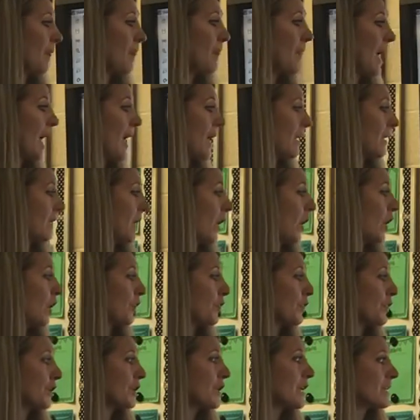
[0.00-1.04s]
Then
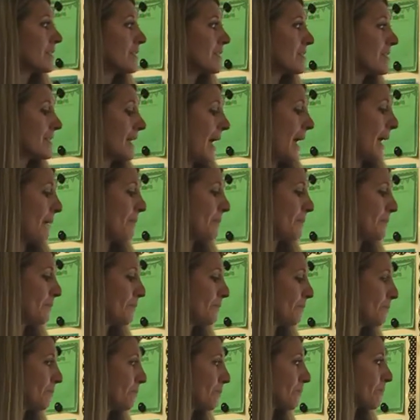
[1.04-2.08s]
our third step
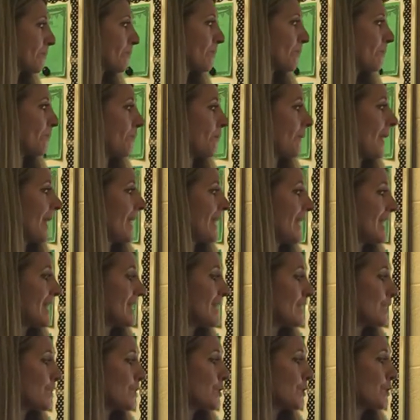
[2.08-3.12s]

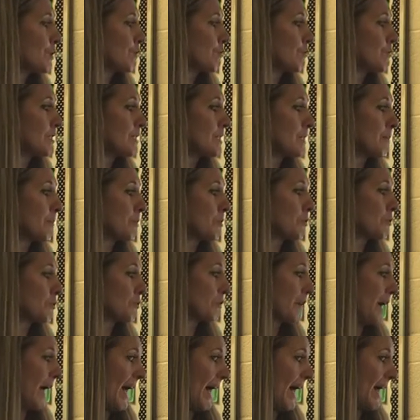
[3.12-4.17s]
is to
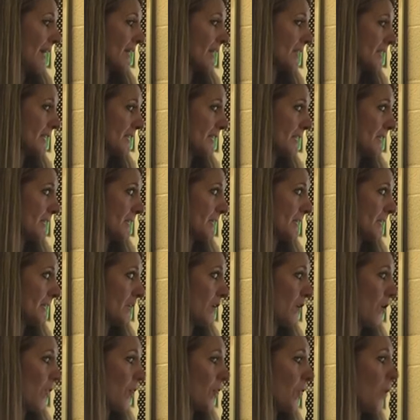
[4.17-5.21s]
subtract
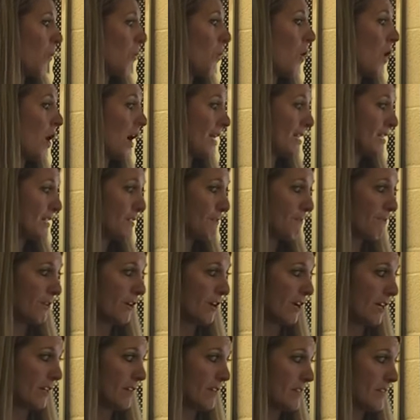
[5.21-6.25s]
the ones
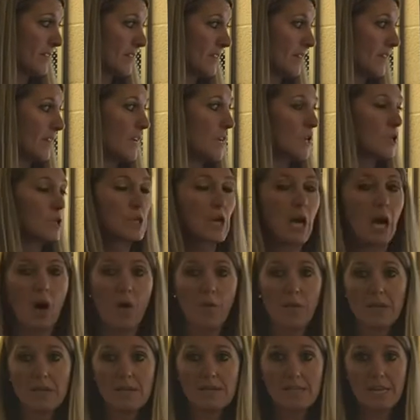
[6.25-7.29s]
first. So
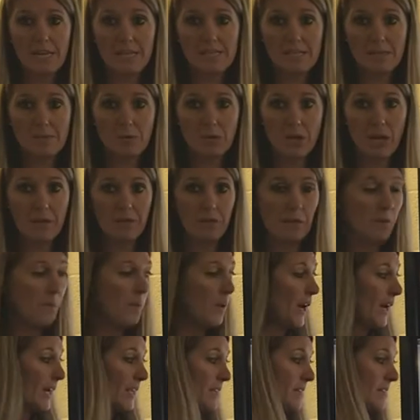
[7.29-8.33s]
always then subtract the
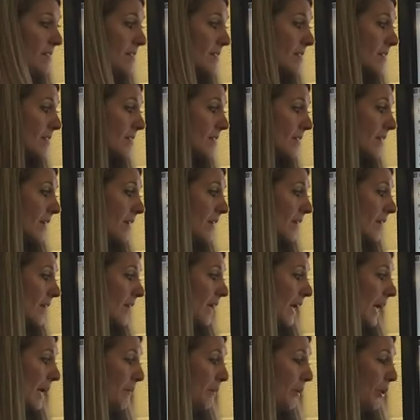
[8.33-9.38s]
ones
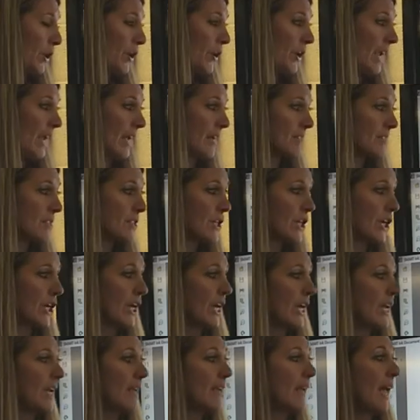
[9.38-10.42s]
and put your
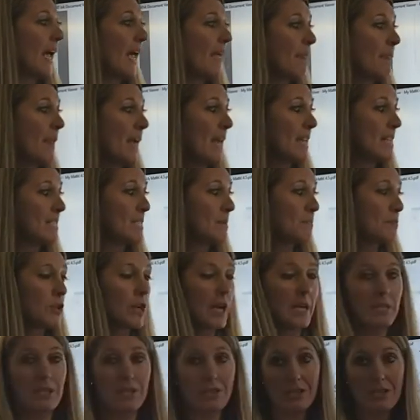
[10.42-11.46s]
answer, and then
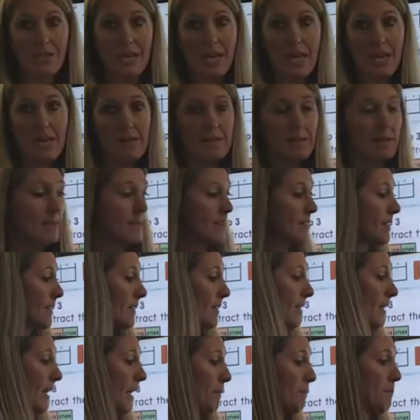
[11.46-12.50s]
subtract your tens
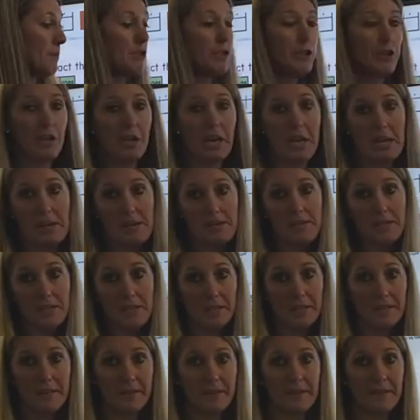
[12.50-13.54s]
and put your
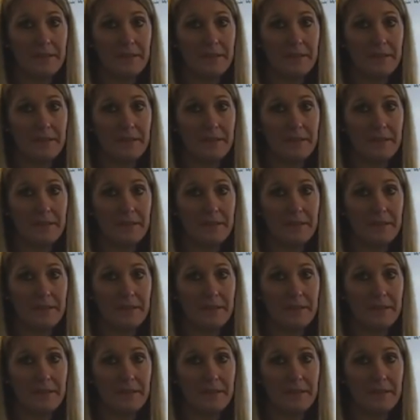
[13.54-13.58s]
answer.